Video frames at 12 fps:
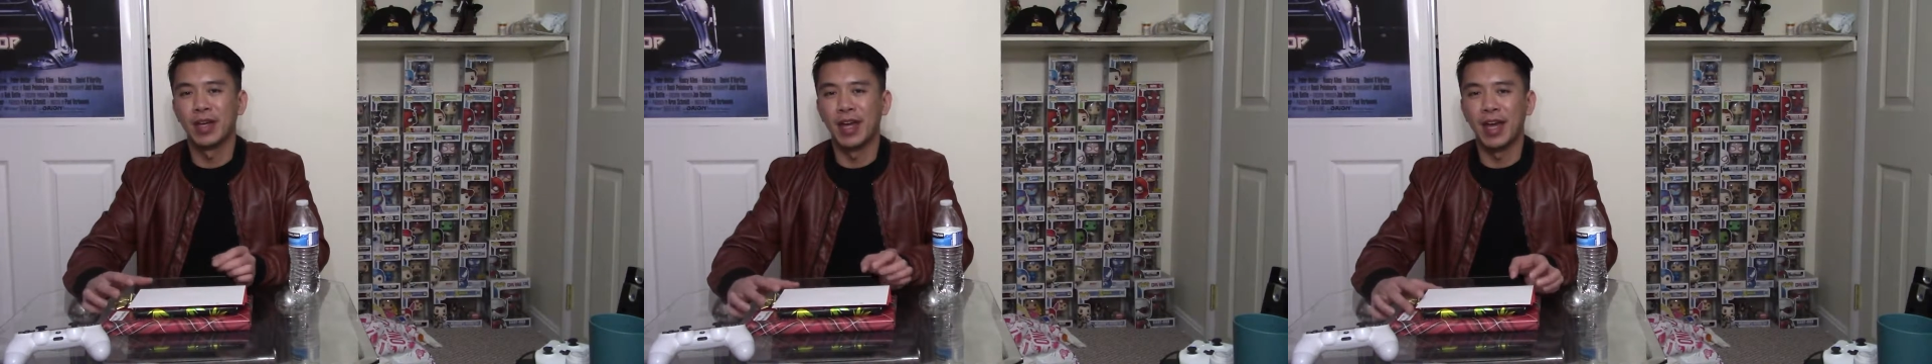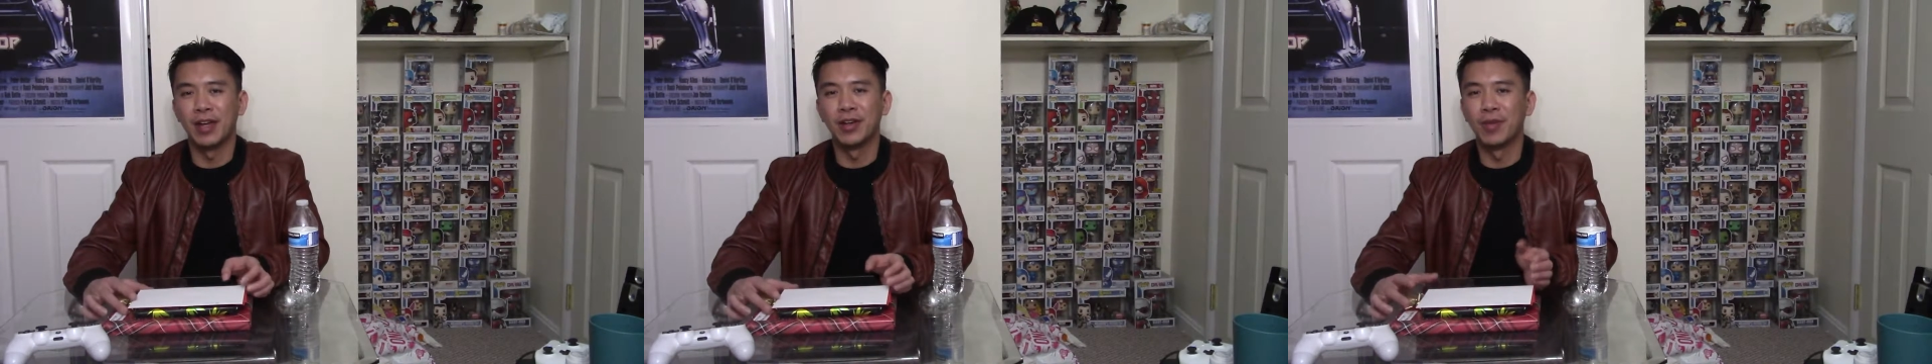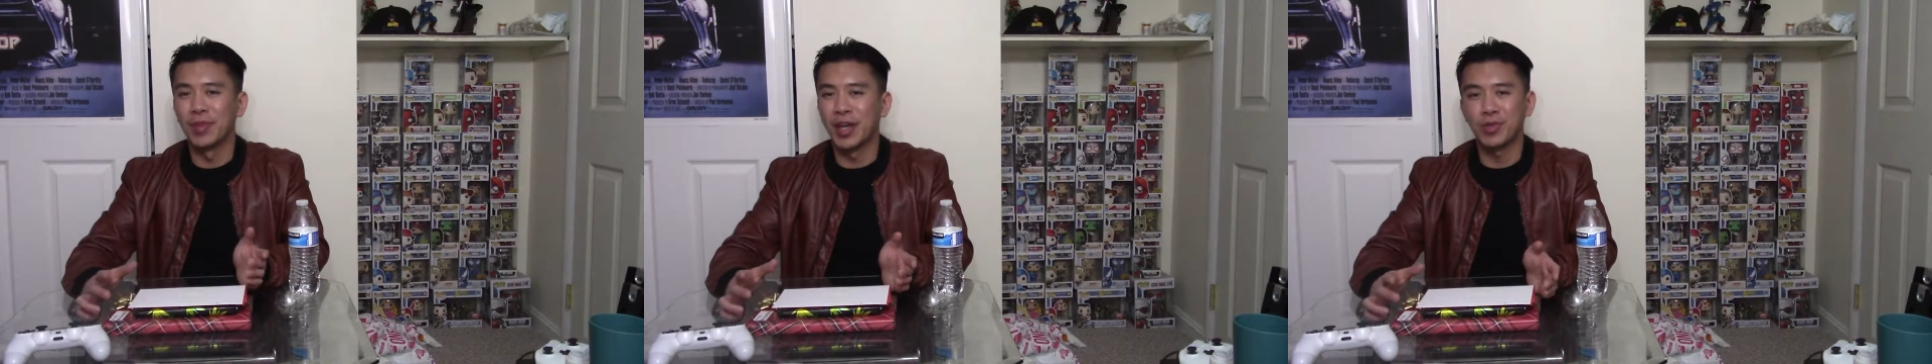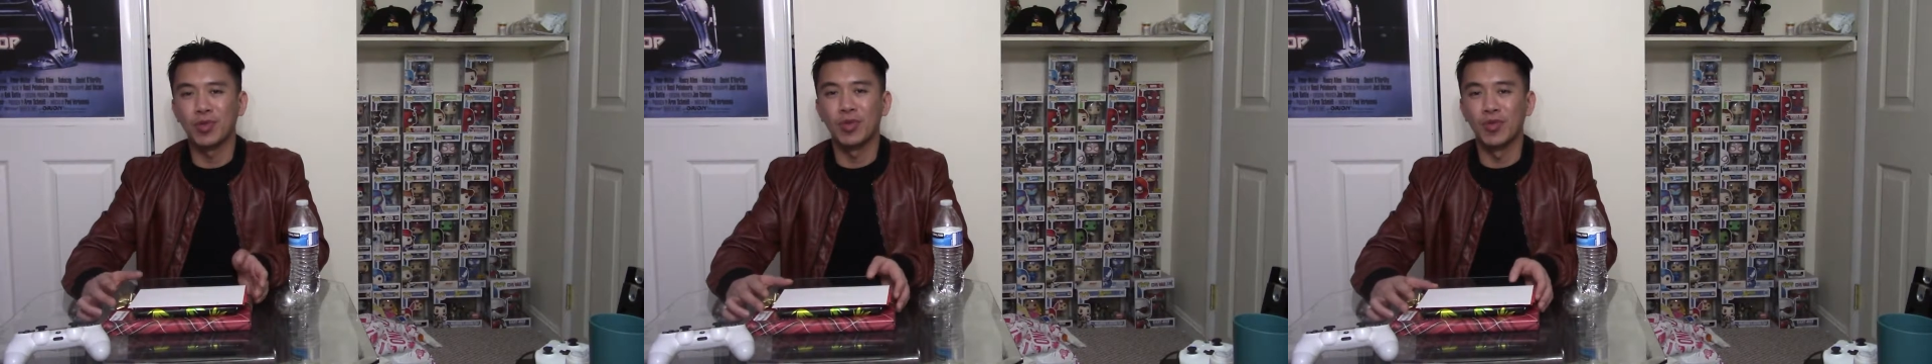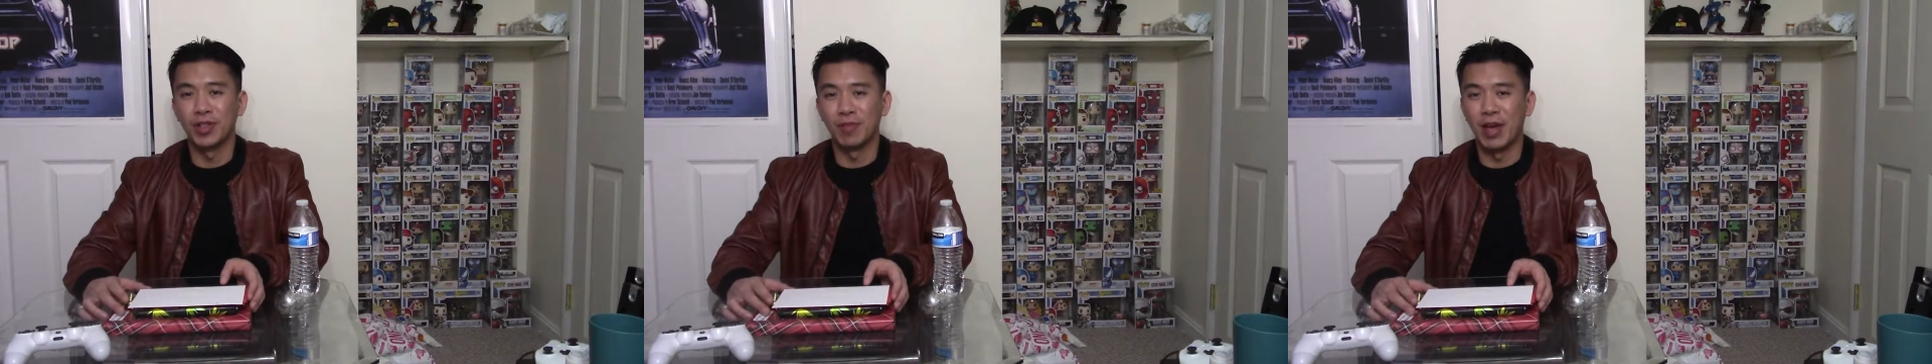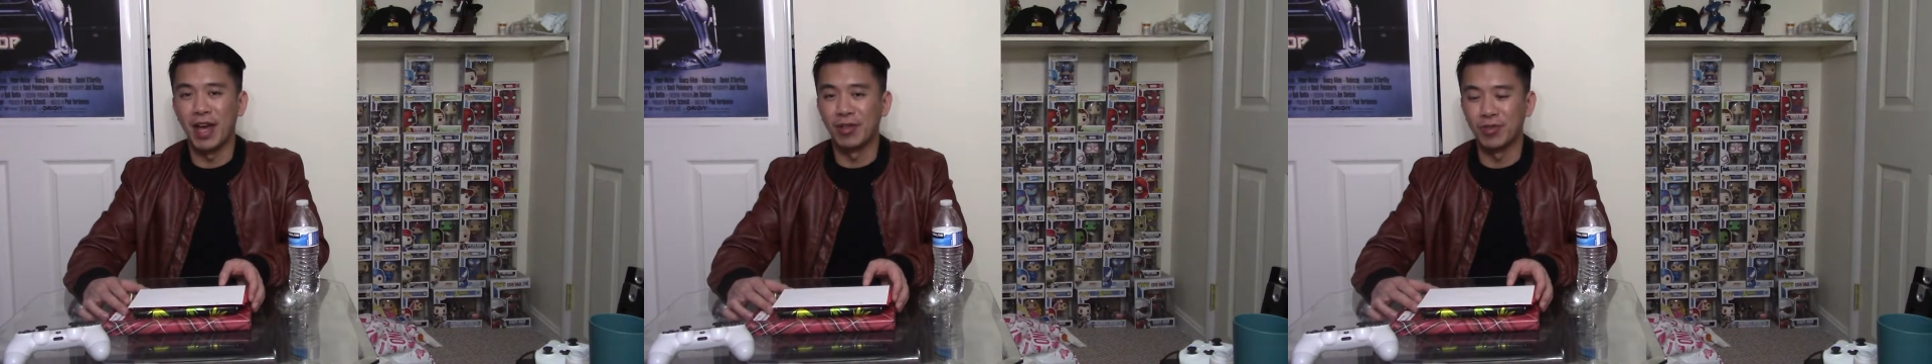And that's what really
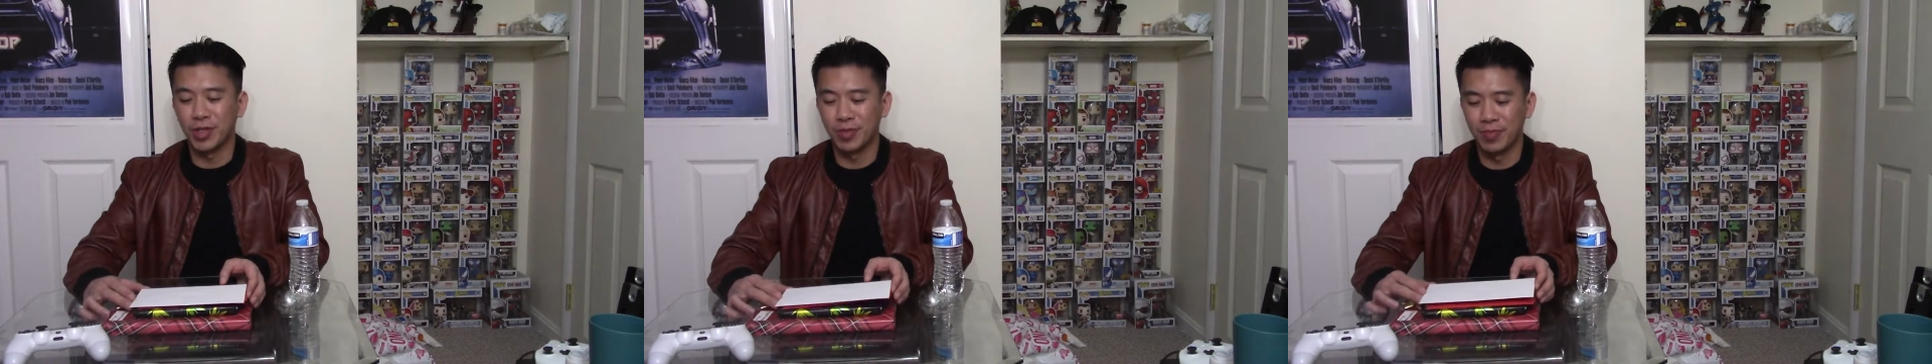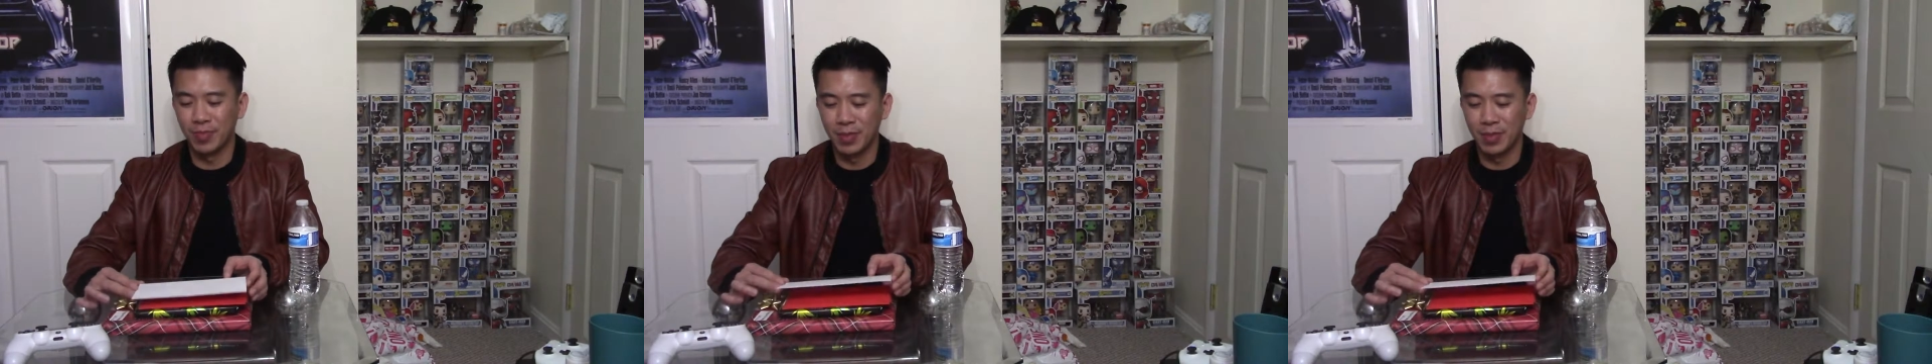matters.